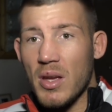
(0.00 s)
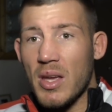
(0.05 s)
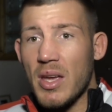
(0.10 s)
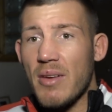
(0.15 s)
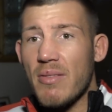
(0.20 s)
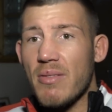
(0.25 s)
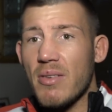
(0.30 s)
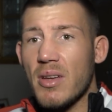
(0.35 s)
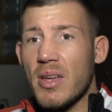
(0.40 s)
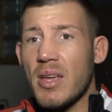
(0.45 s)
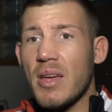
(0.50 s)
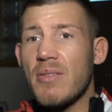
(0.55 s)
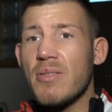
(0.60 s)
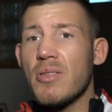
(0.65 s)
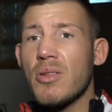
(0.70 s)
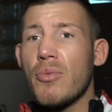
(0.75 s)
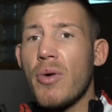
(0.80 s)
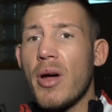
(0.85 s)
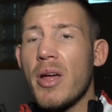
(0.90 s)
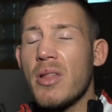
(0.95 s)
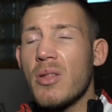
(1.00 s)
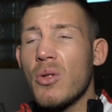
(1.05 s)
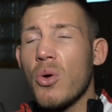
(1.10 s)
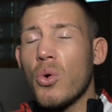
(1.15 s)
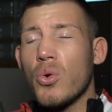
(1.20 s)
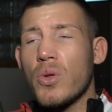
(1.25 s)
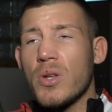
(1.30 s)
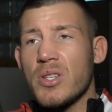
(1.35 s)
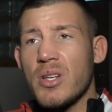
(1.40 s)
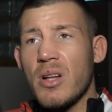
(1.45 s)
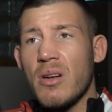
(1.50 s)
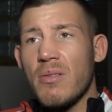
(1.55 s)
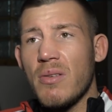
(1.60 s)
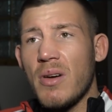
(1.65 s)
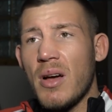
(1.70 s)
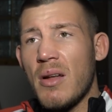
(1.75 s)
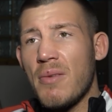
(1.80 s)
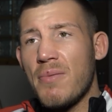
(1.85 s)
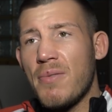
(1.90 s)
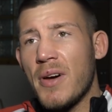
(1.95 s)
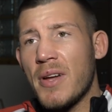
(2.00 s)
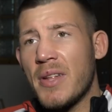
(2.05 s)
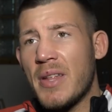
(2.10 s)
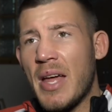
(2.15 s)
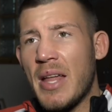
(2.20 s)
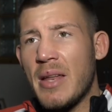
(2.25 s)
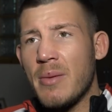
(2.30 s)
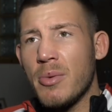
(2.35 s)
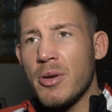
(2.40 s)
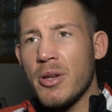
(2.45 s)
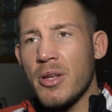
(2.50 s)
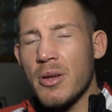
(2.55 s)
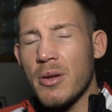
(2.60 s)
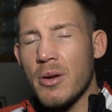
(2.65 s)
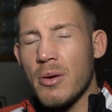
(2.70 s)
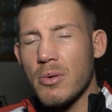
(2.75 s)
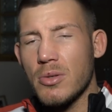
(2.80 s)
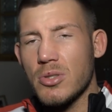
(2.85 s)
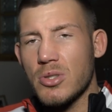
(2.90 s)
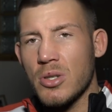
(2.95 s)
Given the right notice, I'll fight anybody, you know.